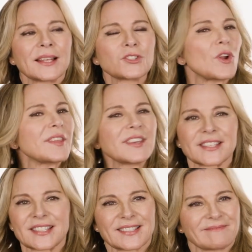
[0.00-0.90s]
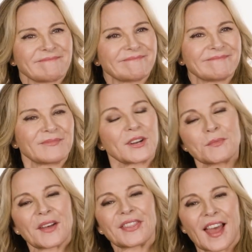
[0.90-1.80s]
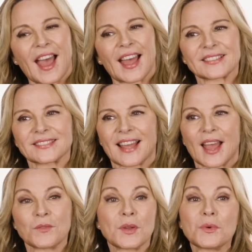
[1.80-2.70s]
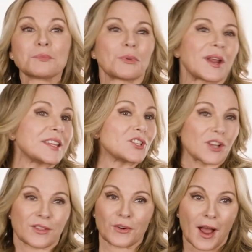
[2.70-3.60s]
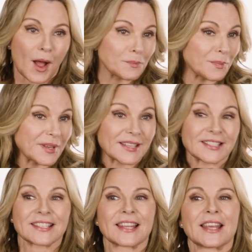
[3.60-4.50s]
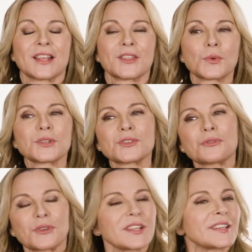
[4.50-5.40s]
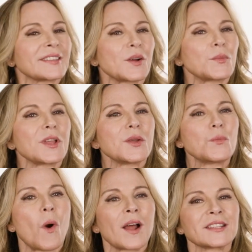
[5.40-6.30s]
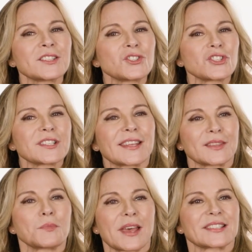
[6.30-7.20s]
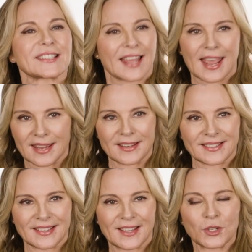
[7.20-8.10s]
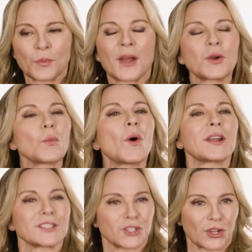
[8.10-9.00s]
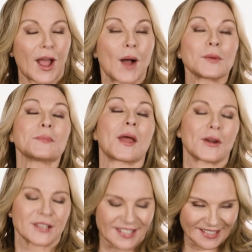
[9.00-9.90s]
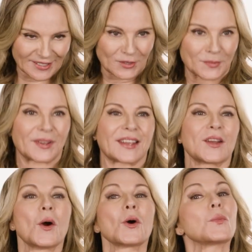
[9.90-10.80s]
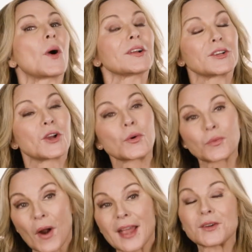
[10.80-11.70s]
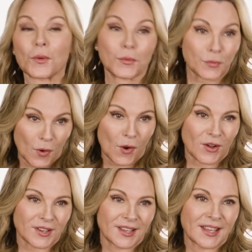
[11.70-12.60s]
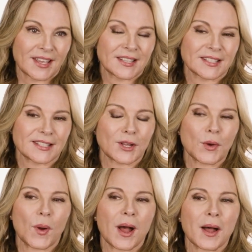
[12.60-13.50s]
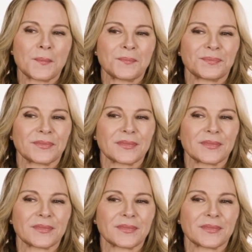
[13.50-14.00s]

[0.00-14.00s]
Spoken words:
try this, what about that? And we would break each other up because there was a feeling that we wanted to just get the best take, no matter what it took, how embarrassing it could be, or what could go right or wrong. So